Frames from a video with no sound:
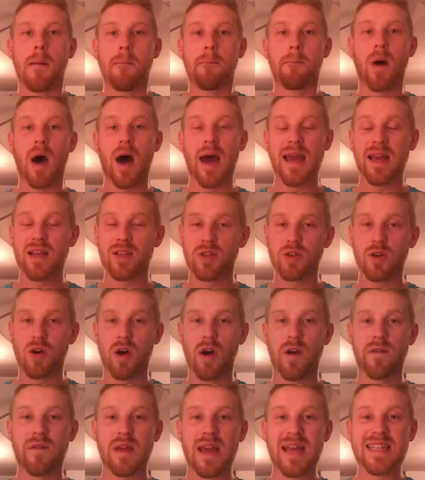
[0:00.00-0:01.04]
by sort
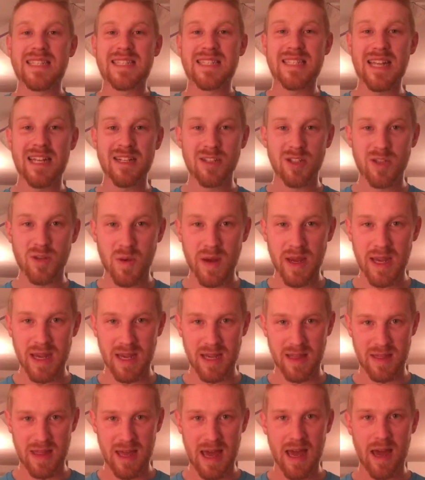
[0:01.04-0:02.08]
of
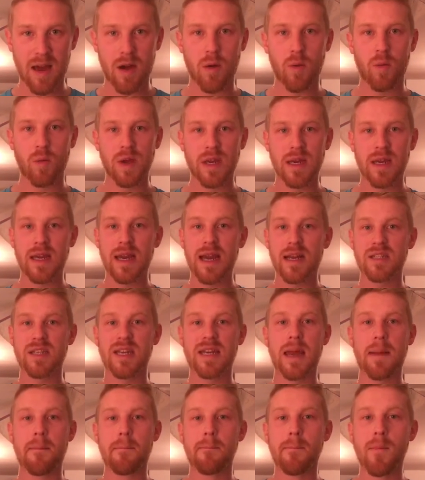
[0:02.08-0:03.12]
accentuating that, we can actually
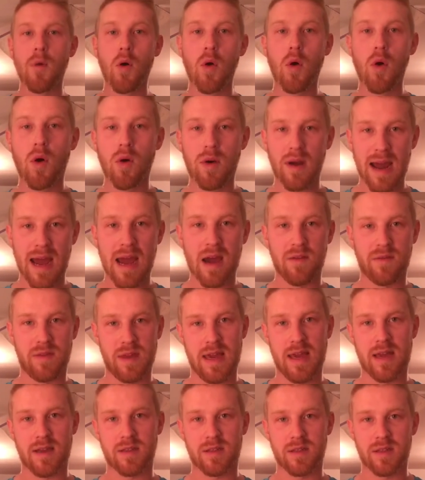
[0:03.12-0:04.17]
get more out of
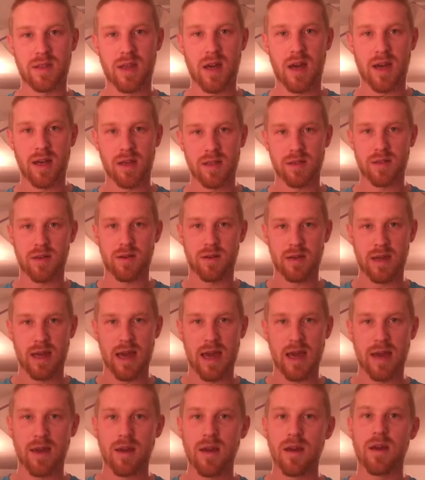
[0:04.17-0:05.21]
the exercise,
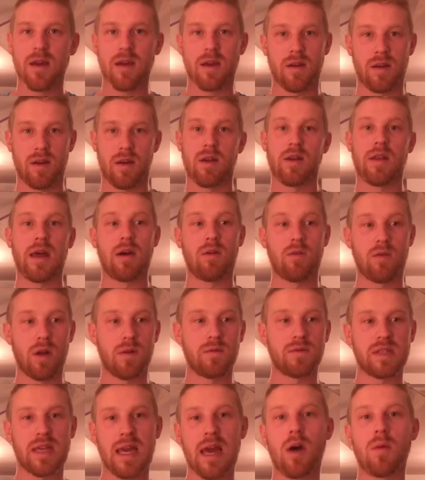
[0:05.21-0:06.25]
okay? And that will
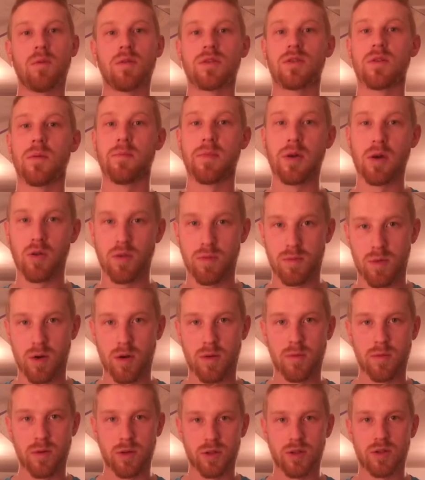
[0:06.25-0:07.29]
obviously help us to build
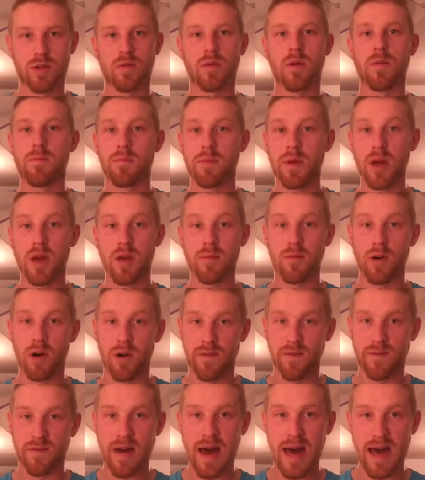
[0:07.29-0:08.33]
more muscle and burn
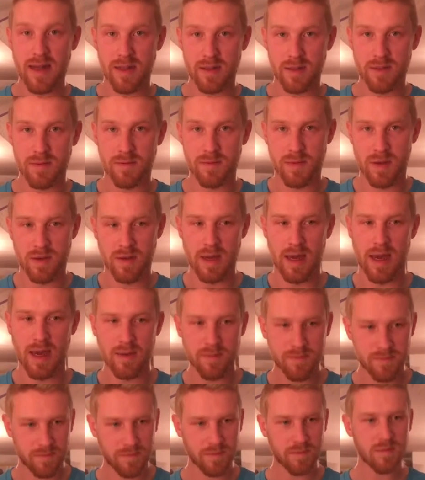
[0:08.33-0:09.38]
more fat, okay?
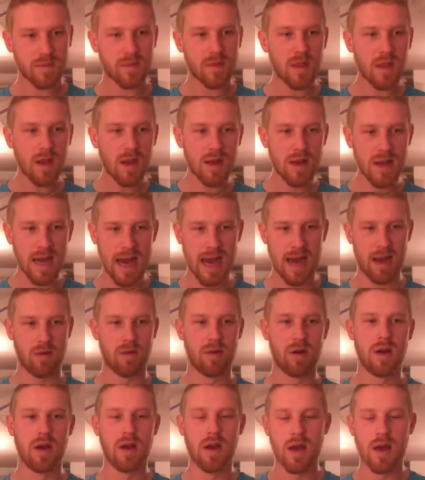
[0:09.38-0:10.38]
Now,